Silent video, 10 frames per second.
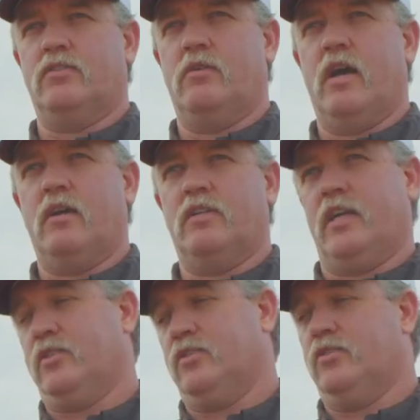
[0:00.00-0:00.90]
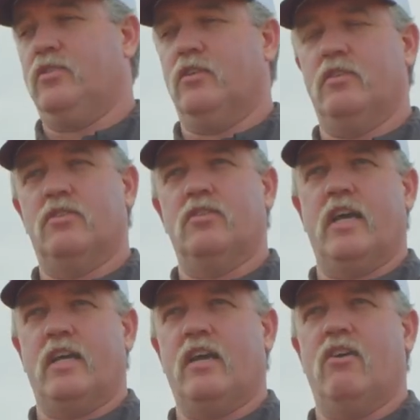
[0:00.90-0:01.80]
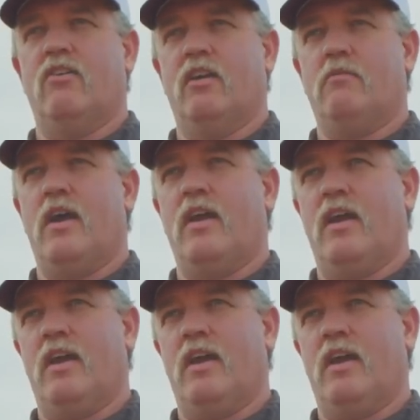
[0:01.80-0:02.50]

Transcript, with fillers: throughout Texas to this day currently right